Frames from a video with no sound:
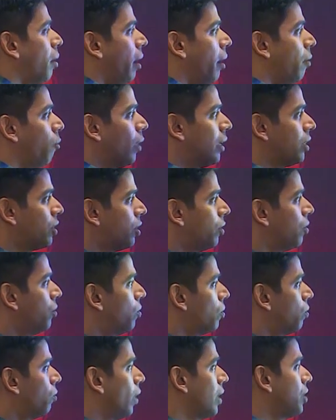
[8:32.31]
And once
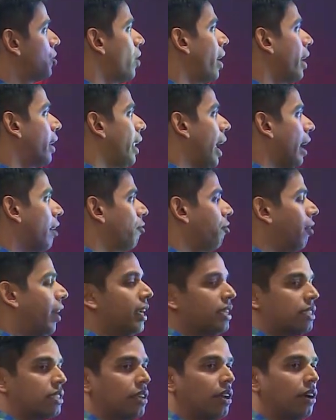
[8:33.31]
you're at that
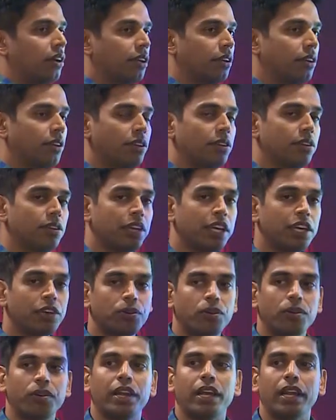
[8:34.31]
phase, you need
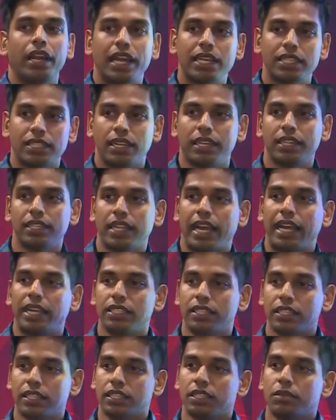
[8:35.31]
to realize that
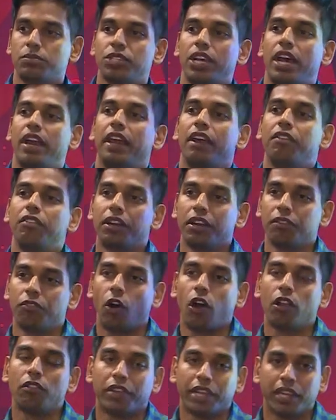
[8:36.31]
design systems are ever
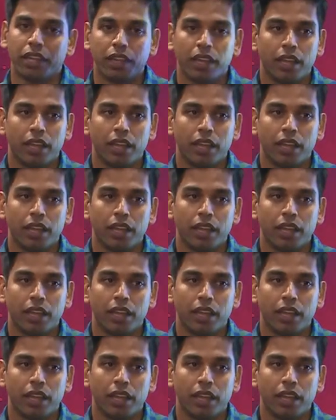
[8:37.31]
evolving.